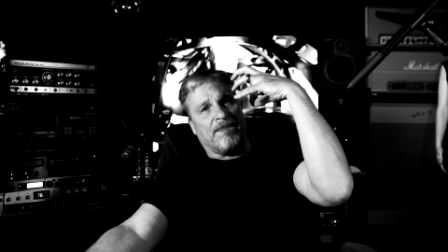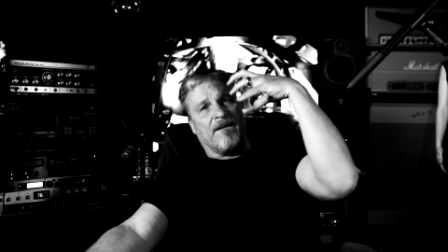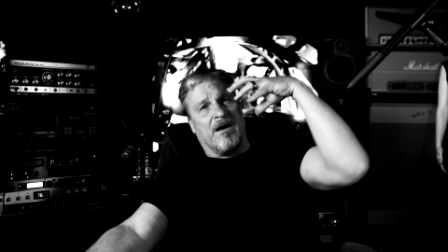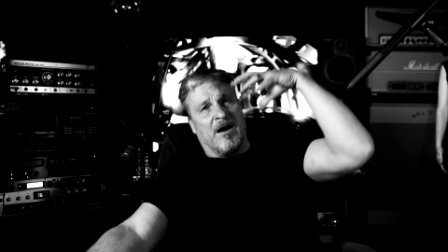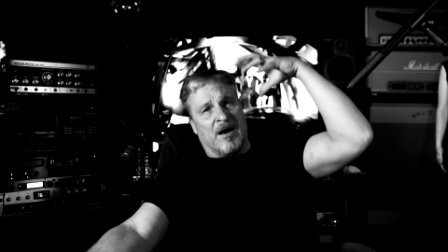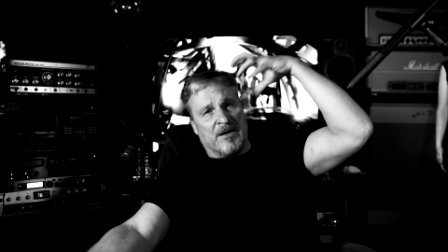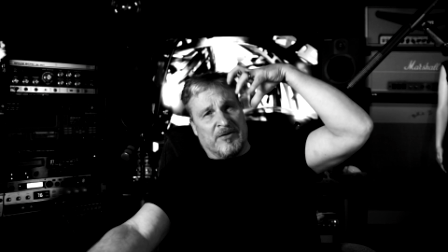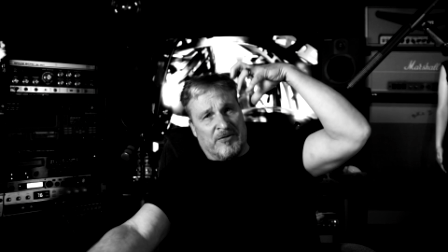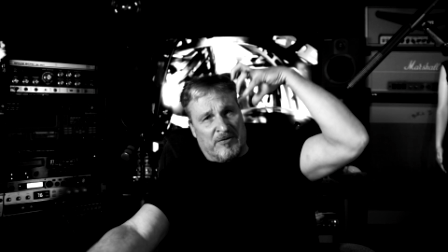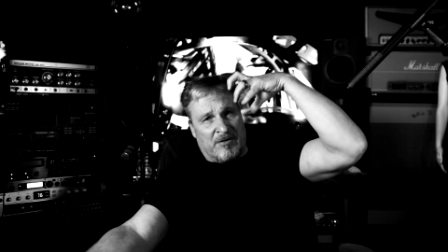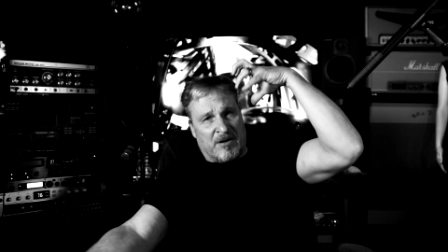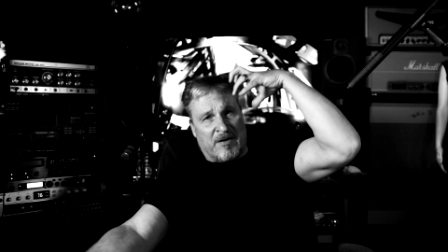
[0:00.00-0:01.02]
onto
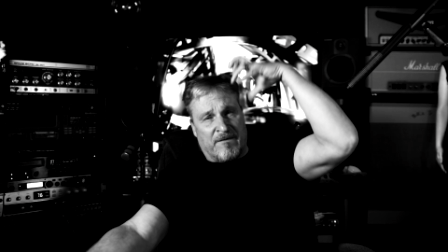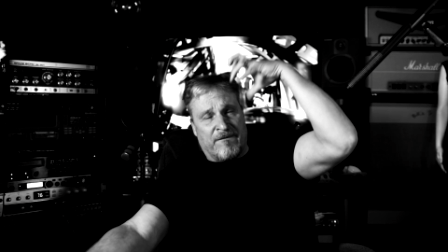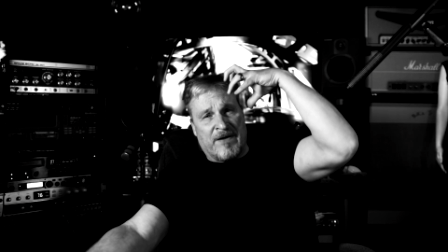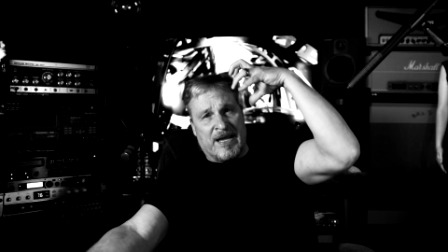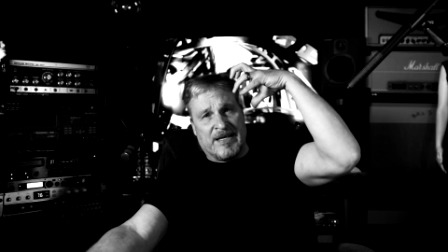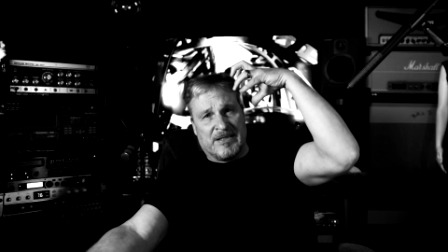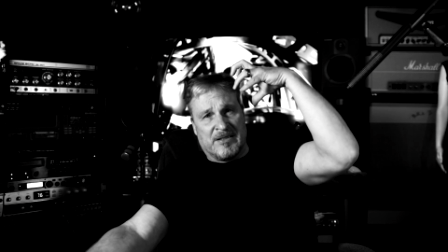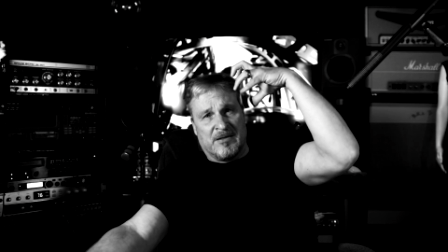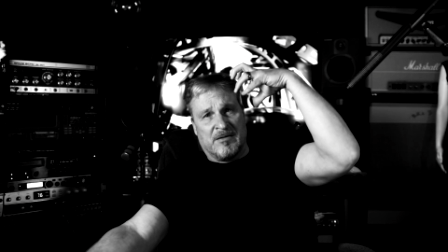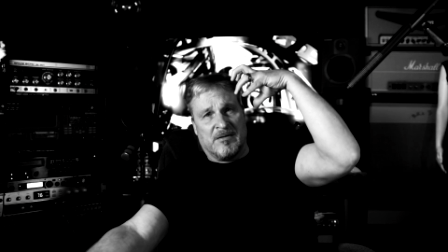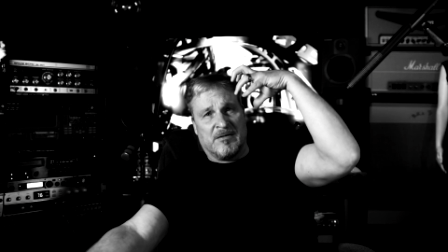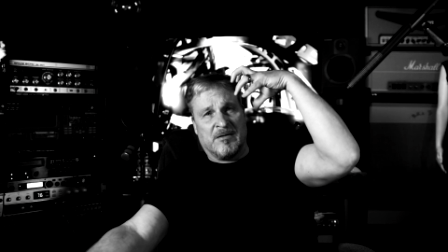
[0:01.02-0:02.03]
like a face.
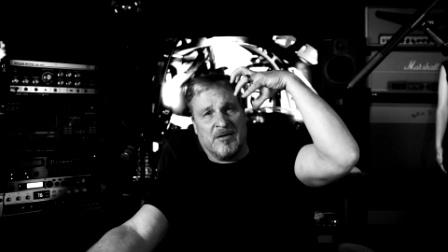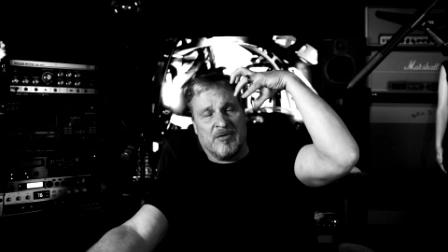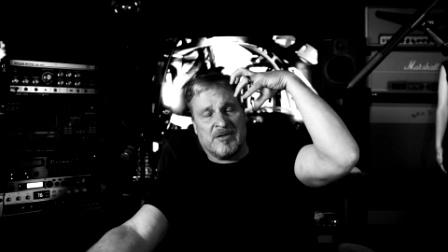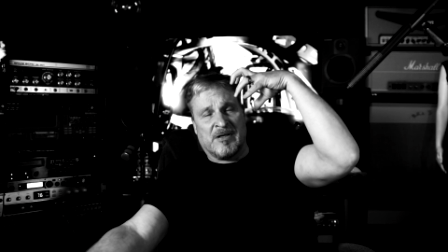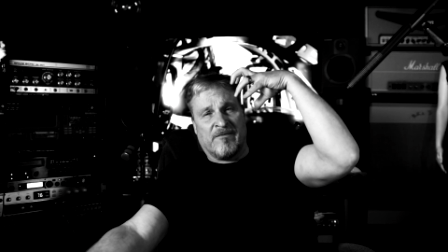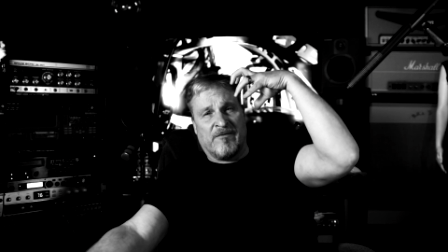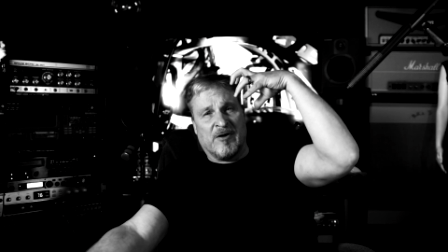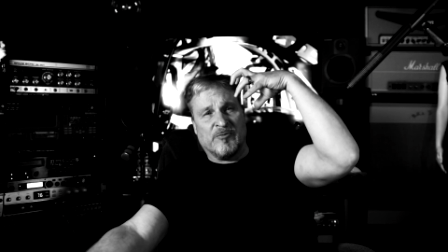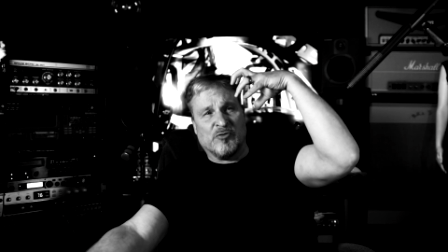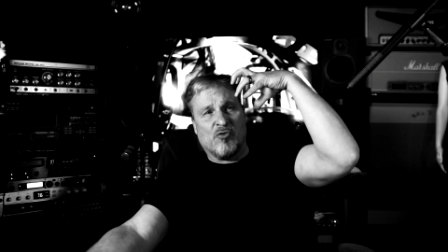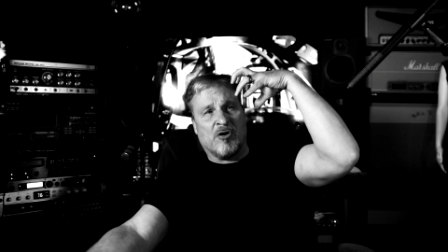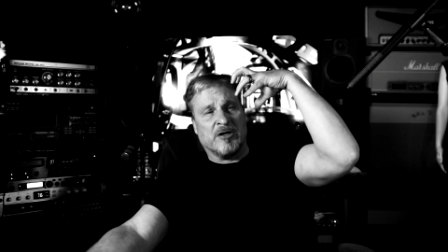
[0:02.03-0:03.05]
It's a film
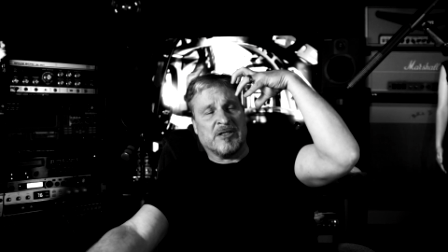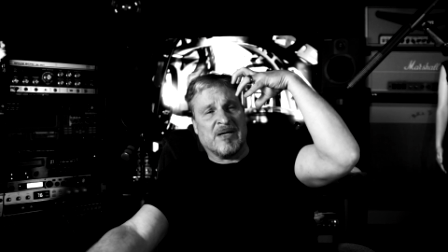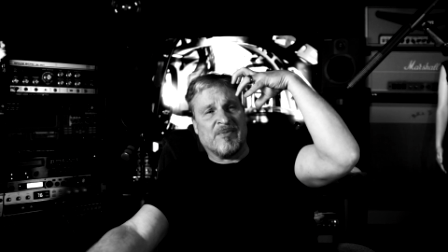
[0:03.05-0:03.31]
noir type of